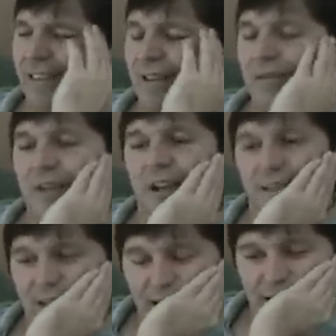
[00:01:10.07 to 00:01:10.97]
and they've
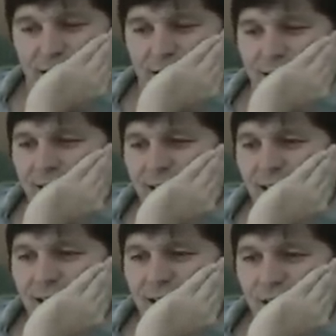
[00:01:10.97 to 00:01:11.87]
got that
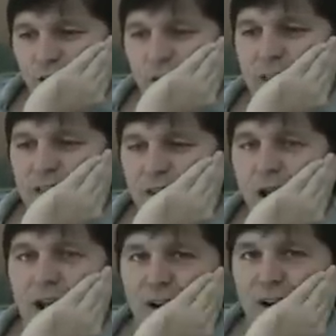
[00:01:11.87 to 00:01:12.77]
Drizzt
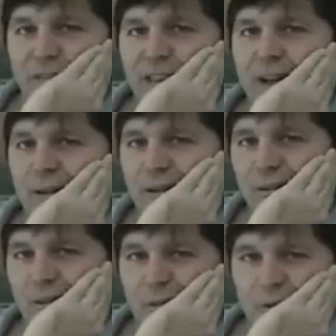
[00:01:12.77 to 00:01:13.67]
knockoff
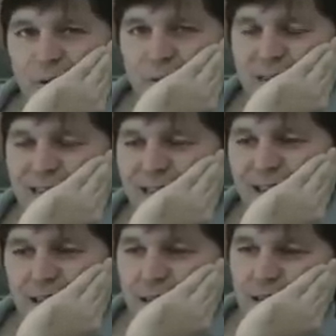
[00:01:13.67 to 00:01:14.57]
character on Order of the
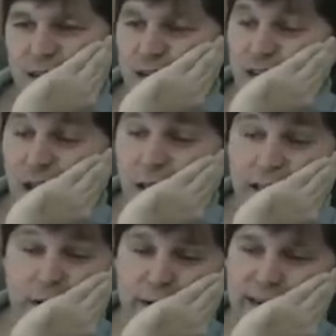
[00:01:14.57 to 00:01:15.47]
Stick, and it's just
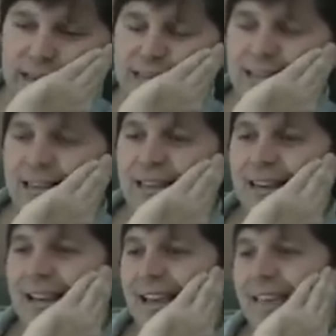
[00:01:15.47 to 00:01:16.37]
hilarious.
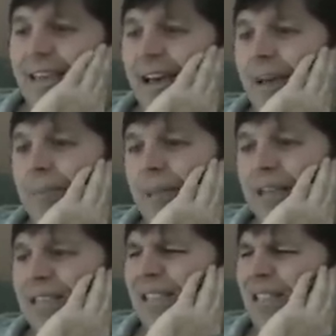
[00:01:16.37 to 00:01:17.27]
And
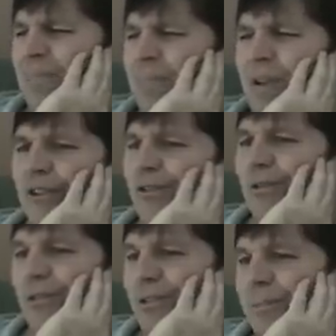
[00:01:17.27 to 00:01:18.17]
I see these
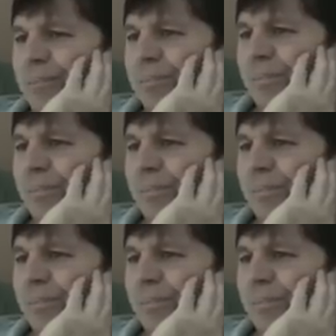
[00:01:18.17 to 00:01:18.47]
pictures.